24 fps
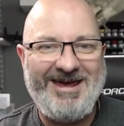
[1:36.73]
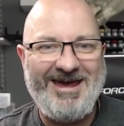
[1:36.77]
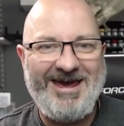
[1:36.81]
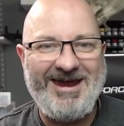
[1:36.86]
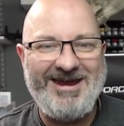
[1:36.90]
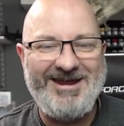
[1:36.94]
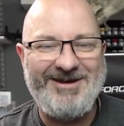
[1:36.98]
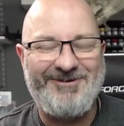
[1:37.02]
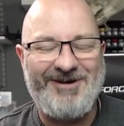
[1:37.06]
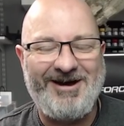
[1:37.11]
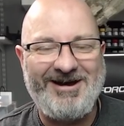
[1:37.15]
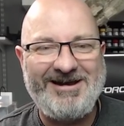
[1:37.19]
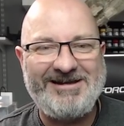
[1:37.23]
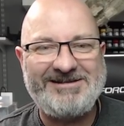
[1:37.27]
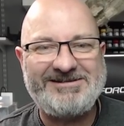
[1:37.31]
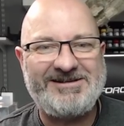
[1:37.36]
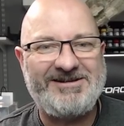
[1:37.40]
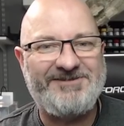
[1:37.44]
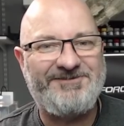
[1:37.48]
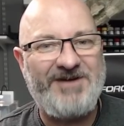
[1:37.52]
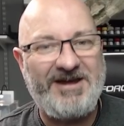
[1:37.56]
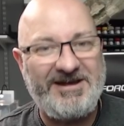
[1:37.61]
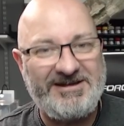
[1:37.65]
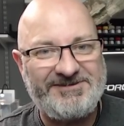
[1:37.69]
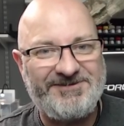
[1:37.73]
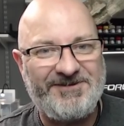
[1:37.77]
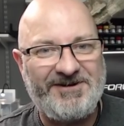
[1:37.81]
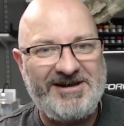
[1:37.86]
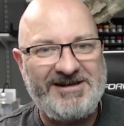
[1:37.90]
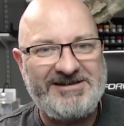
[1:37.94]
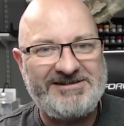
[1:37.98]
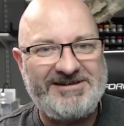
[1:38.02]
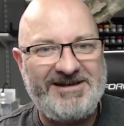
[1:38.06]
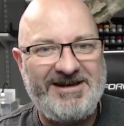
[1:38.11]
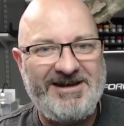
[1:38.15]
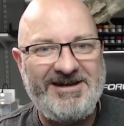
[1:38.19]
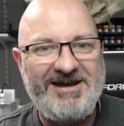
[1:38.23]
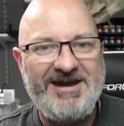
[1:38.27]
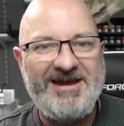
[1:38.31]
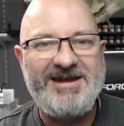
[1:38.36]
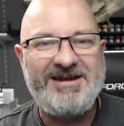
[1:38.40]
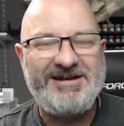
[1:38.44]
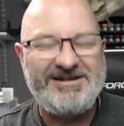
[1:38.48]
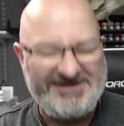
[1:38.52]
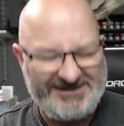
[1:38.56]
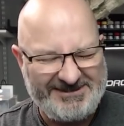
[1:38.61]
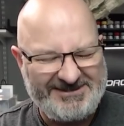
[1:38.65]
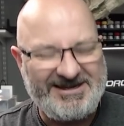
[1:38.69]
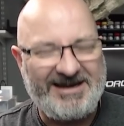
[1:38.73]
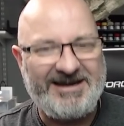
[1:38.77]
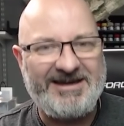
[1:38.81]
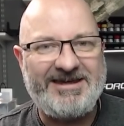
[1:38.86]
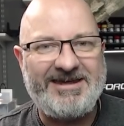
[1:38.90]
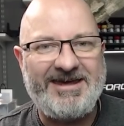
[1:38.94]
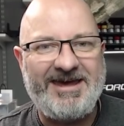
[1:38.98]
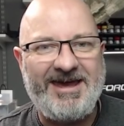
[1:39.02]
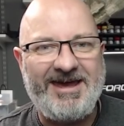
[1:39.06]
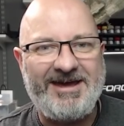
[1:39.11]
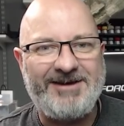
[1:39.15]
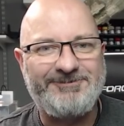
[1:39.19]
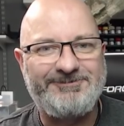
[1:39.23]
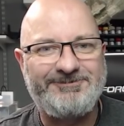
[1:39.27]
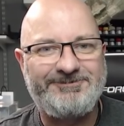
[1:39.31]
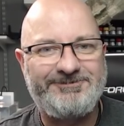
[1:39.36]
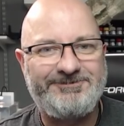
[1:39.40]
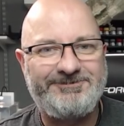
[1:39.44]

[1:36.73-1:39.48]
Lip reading: Anyway, listen, thanks for listening. Take care.